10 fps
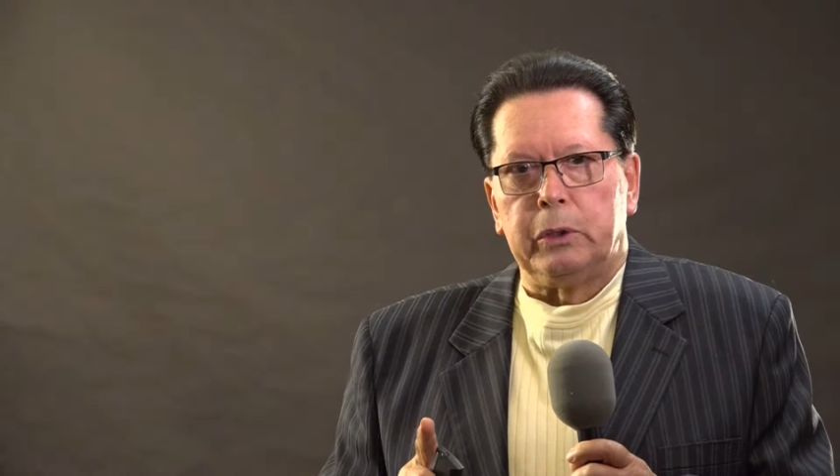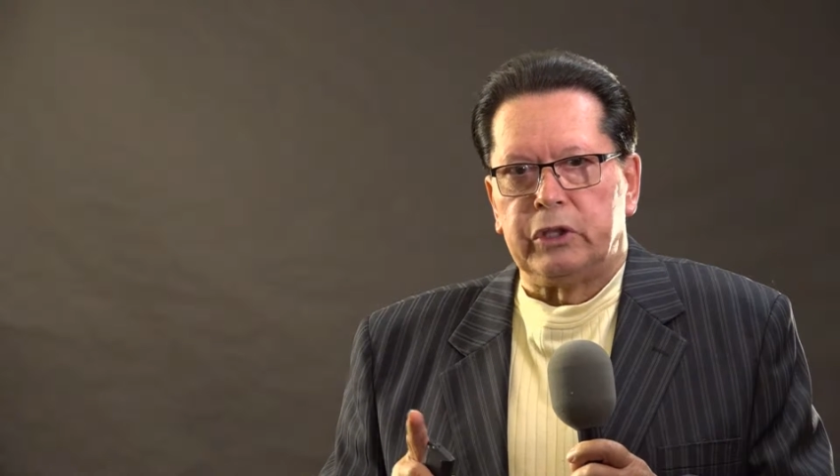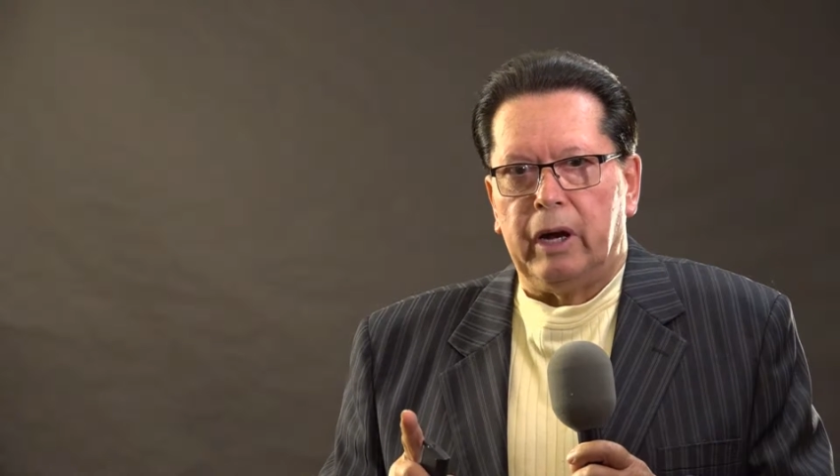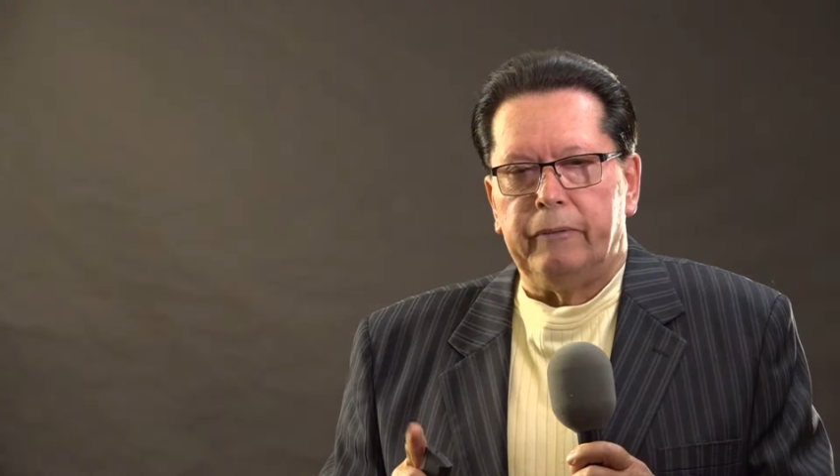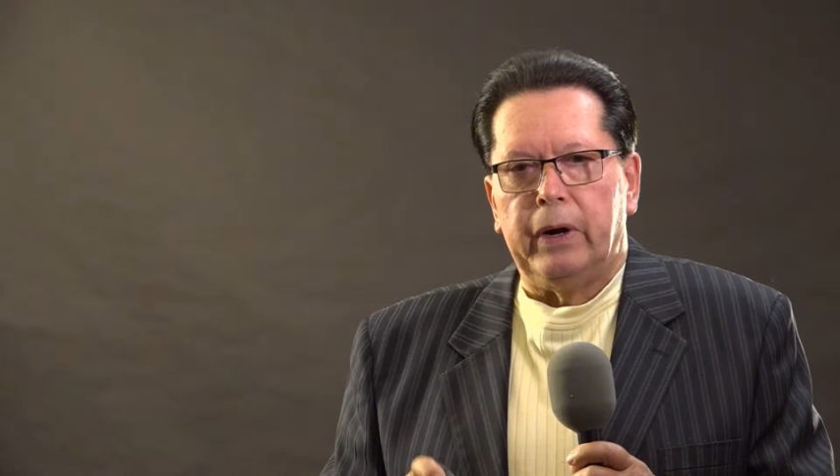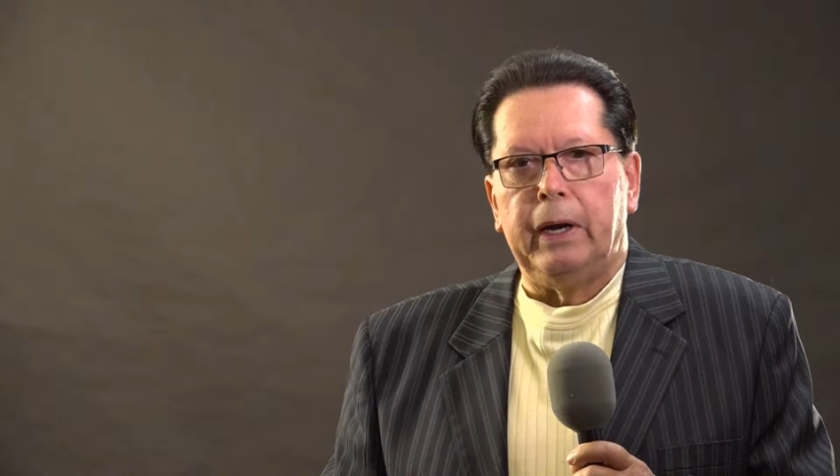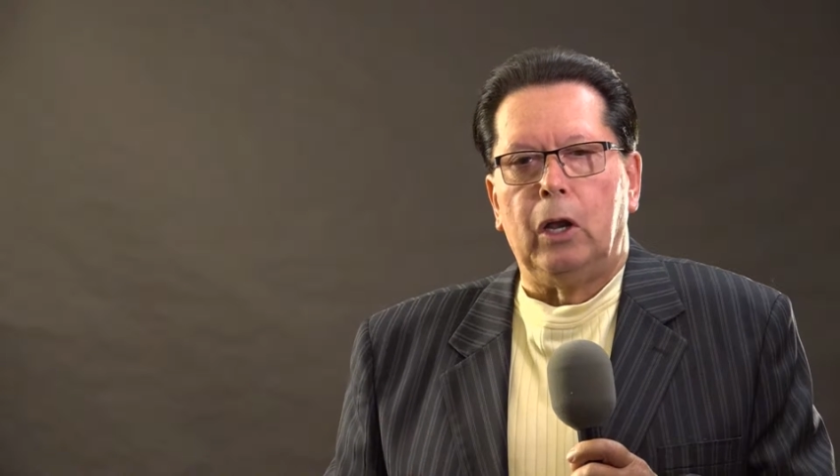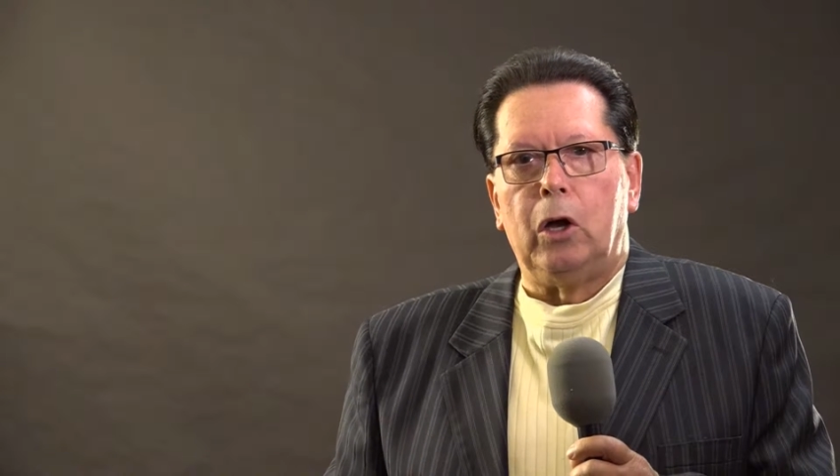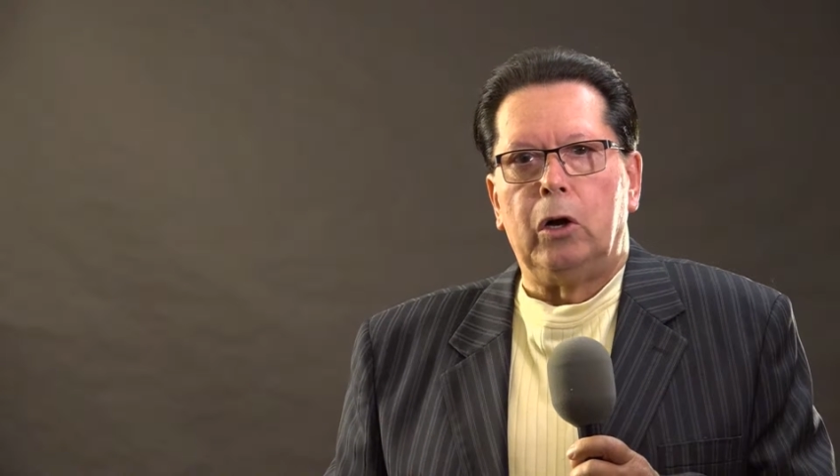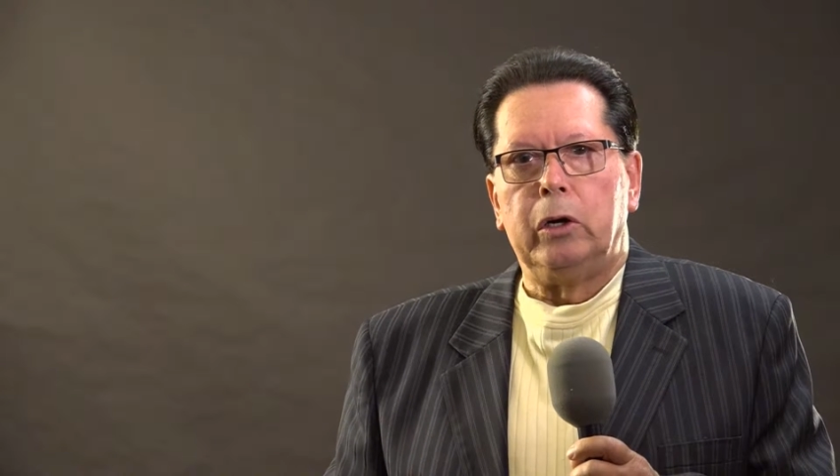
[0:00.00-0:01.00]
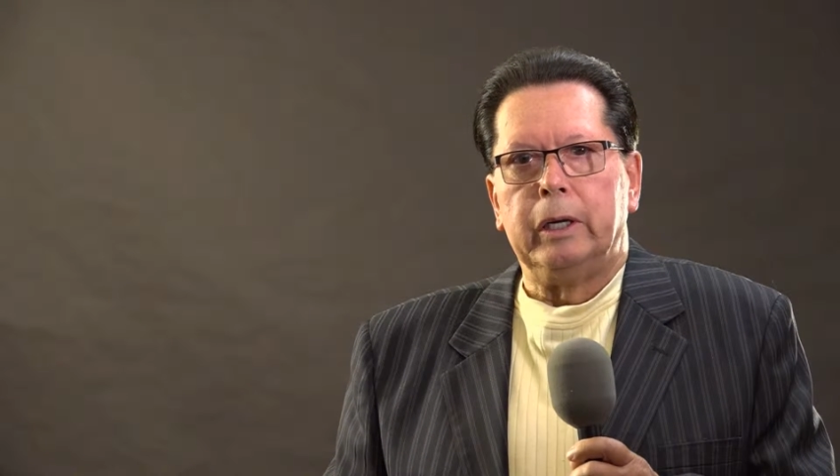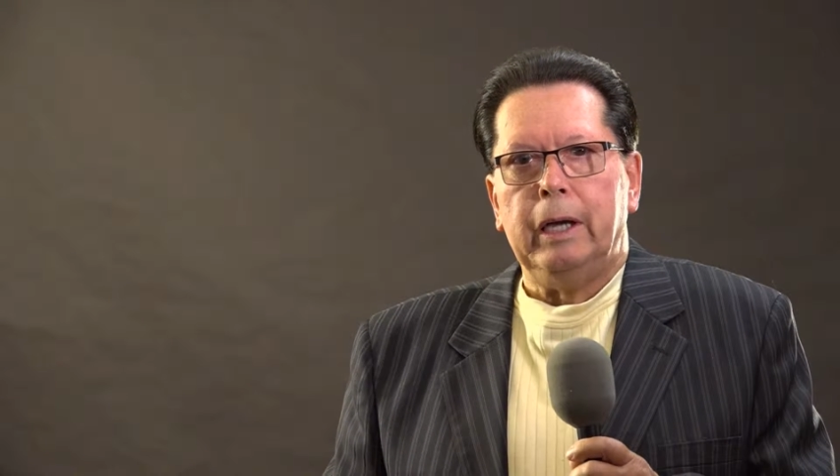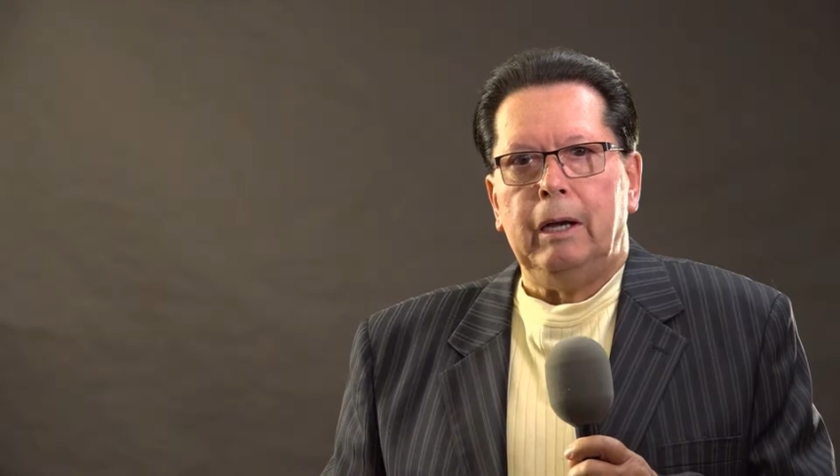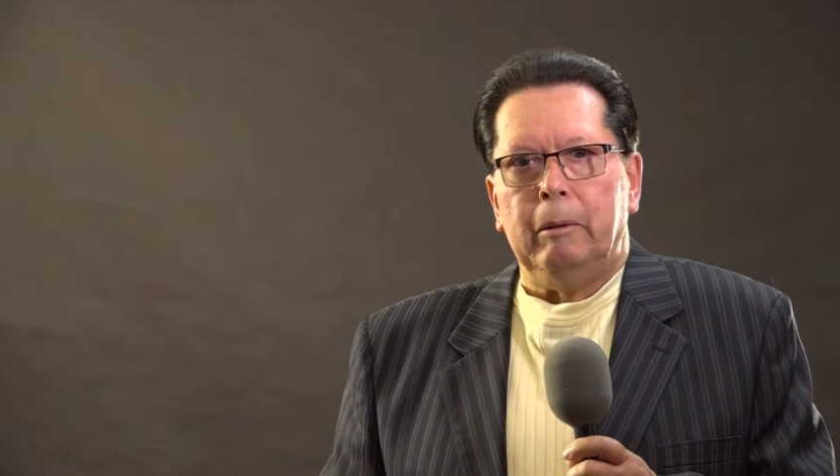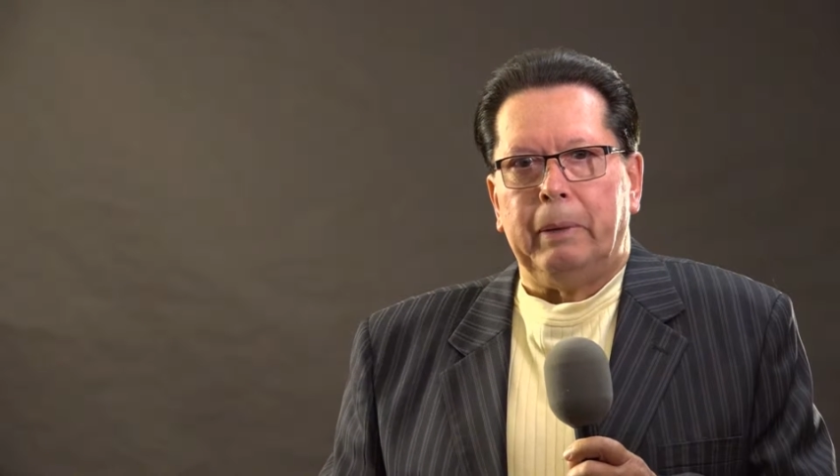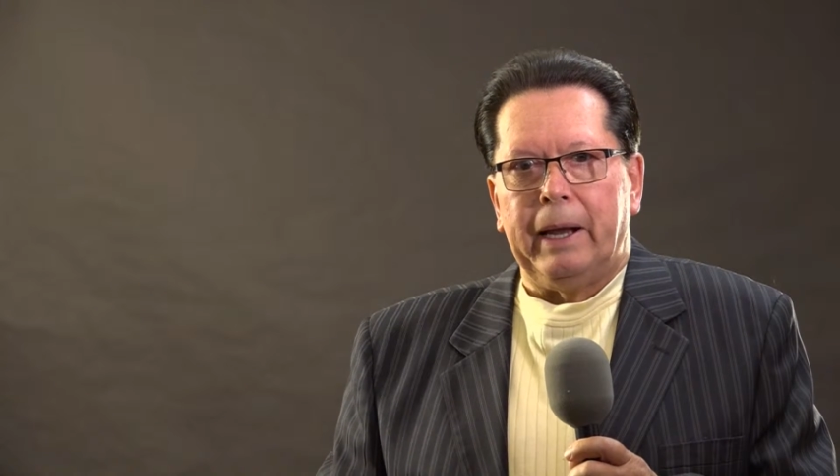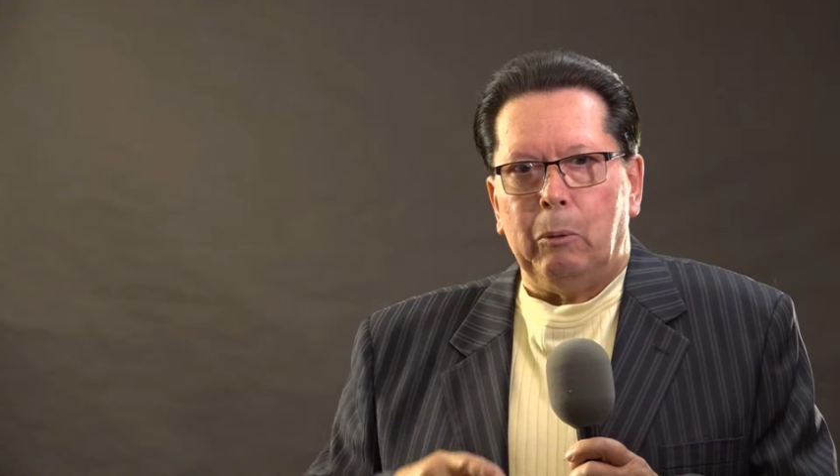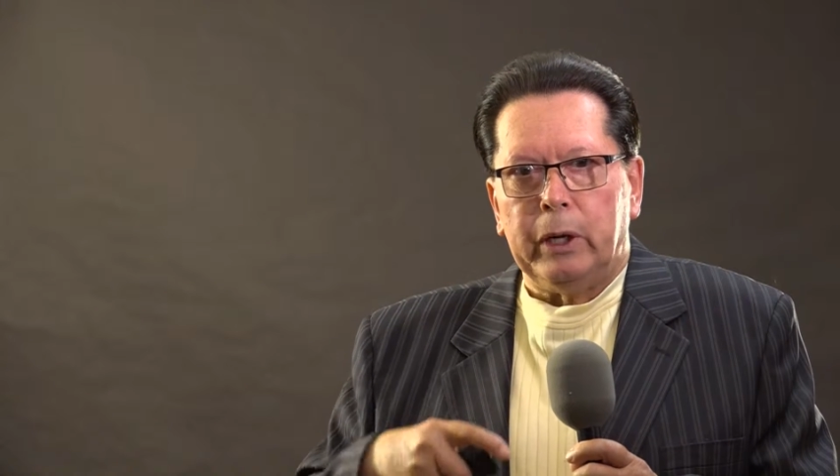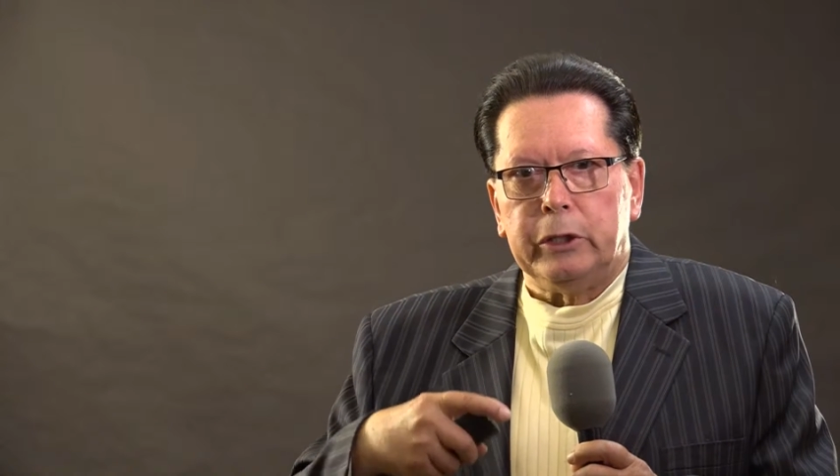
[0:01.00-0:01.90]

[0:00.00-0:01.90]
It's not very long, but I want